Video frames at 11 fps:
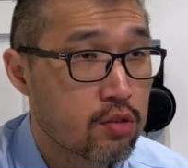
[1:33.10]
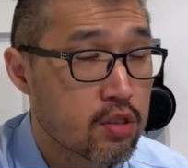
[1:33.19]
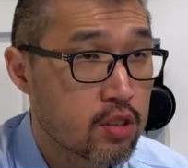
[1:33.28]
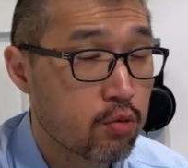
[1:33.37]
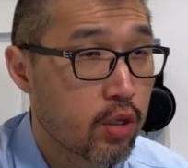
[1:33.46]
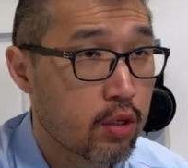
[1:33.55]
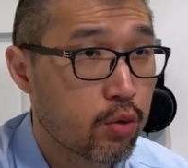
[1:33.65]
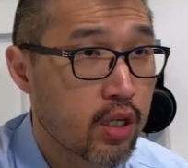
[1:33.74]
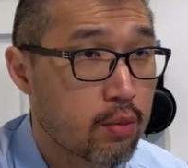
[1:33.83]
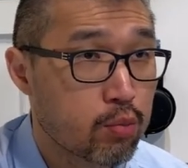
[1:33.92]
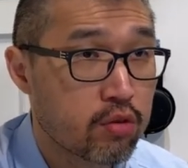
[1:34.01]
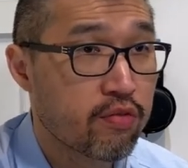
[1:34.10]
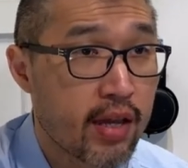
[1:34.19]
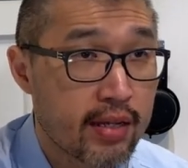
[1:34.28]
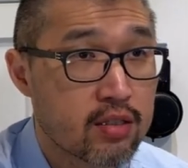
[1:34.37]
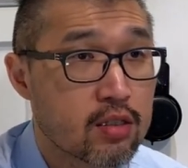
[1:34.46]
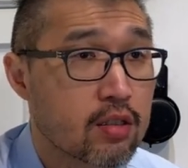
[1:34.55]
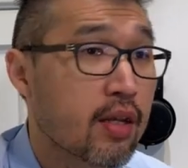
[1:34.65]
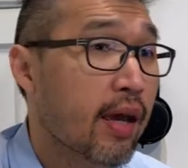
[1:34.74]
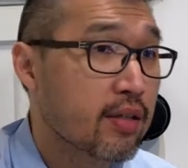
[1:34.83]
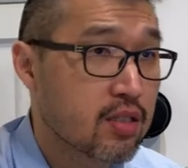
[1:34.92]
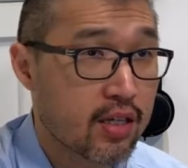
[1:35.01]
to see whether we can prevent
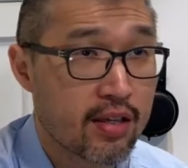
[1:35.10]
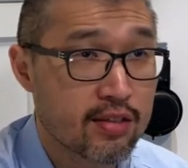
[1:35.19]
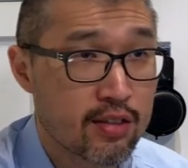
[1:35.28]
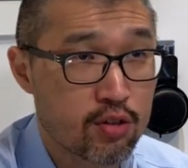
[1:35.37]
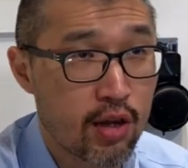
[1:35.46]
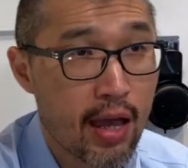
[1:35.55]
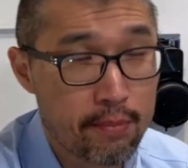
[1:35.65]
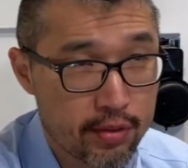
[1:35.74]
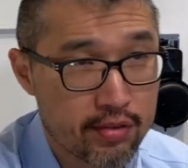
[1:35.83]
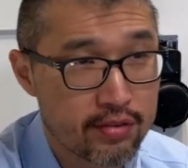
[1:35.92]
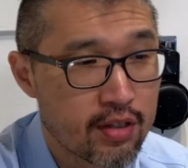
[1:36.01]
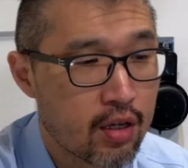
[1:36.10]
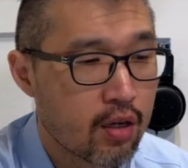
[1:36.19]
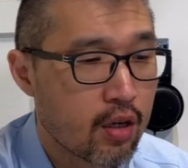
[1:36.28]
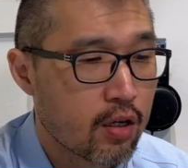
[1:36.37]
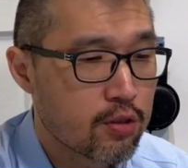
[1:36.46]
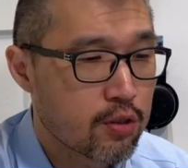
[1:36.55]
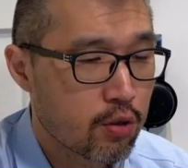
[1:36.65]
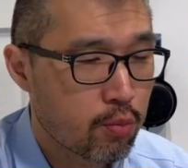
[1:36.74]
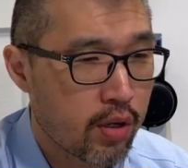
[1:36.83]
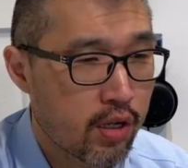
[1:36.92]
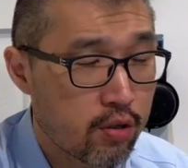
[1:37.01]
next cancer to happen.
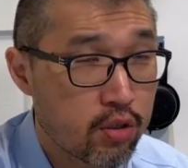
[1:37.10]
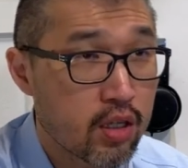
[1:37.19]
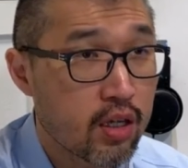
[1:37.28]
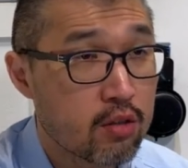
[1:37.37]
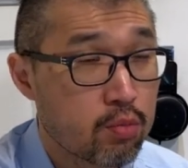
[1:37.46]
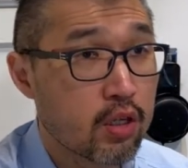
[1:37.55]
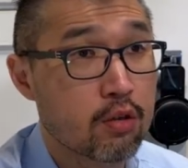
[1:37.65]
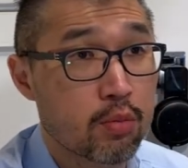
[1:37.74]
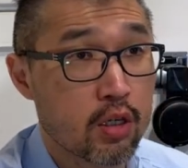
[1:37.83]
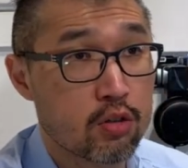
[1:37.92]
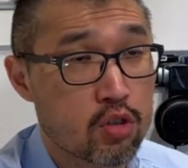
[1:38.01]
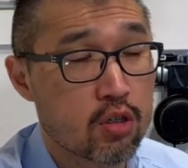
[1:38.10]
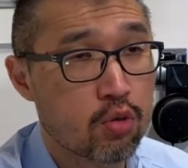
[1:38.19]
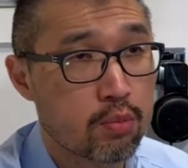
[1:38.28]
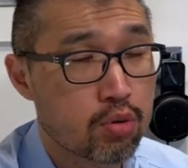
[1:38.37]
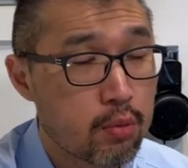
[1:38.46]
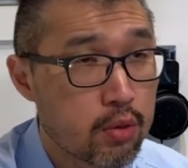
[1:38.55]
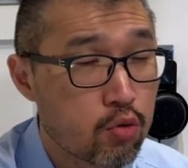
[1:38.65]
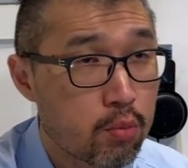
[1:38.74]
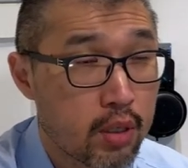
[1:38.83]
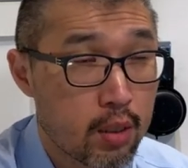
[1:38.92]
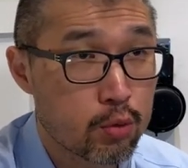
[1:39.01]
So by looking at a bigger picture, we probably
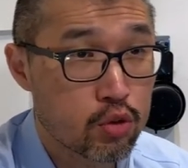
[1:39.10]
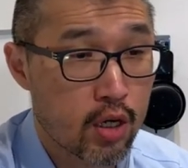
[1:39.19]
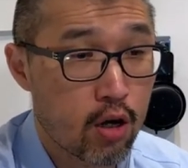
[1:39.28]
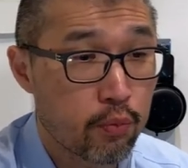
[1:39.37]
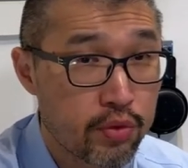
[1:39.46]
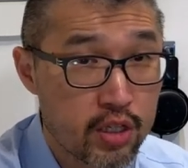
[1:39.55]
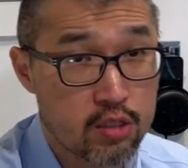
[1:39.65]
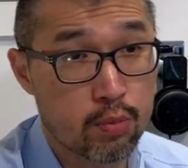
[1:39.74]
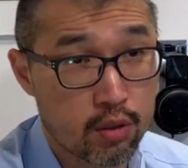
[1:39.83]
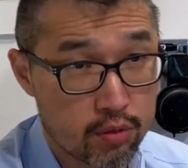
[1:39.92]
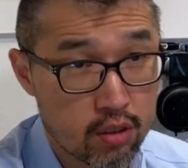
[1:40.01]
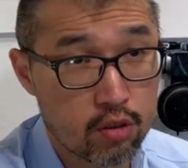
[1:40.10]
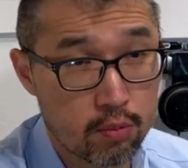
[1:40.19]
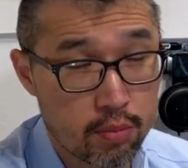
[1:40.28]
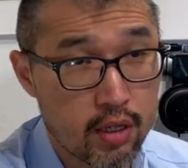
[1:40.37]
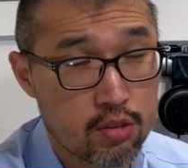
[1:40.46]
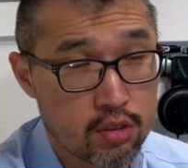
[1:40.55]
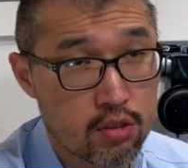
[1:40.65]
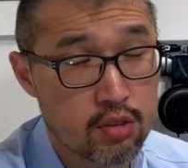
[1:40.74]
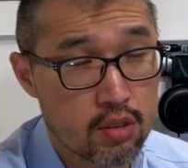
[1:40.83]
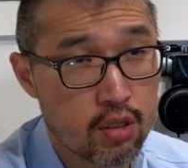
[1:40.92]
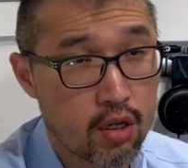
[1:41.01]
won't be able to help this particular
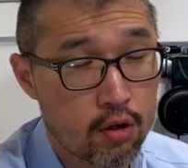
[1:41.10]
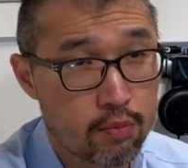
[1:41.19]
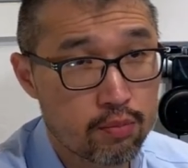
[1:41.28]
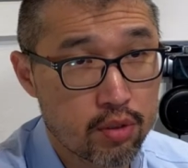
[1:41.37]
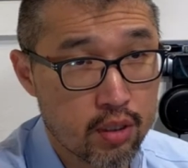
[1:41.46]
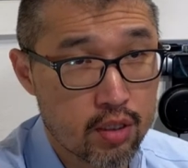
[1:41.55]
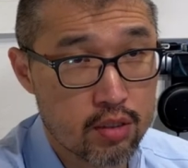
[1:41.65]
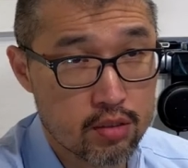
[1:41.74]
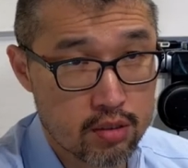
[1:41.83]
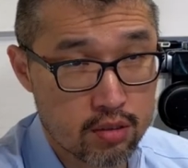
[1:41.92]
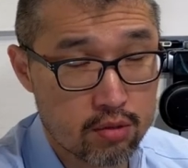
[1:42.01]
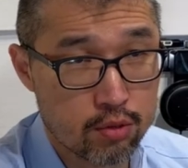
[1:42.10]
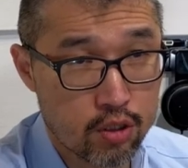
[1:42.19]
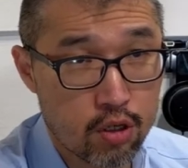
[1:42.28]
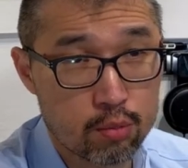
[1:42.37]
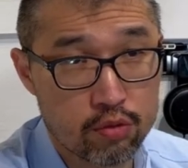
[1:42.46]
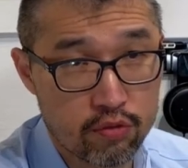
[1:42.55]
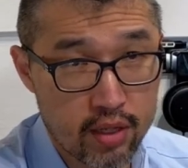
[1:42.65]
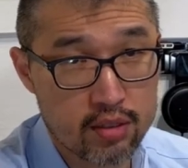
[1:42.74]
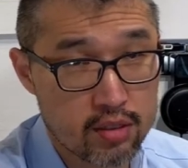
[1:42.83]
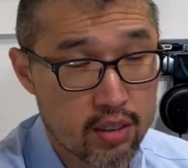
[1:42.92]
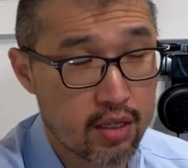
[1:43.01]
patient because we can't
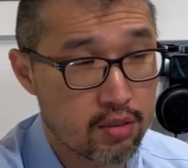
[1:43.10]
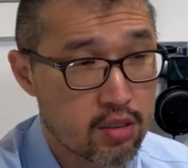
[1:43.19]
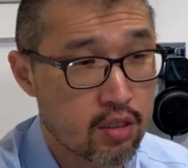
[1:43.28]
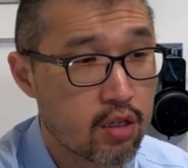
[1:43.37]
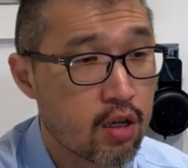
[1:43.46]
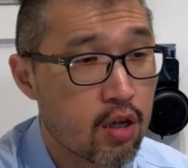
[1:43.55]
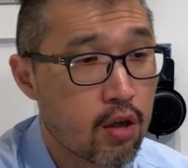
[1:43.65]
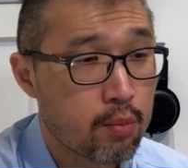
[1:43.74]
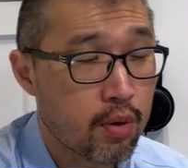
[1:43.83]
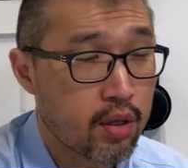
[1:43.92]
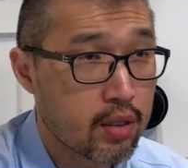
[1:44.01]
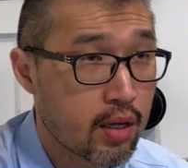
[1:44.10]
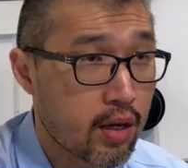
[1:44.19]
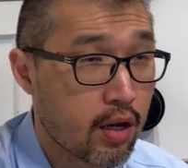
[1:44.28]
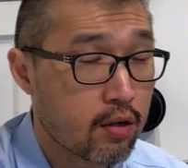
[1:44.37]
prevent this cancer. But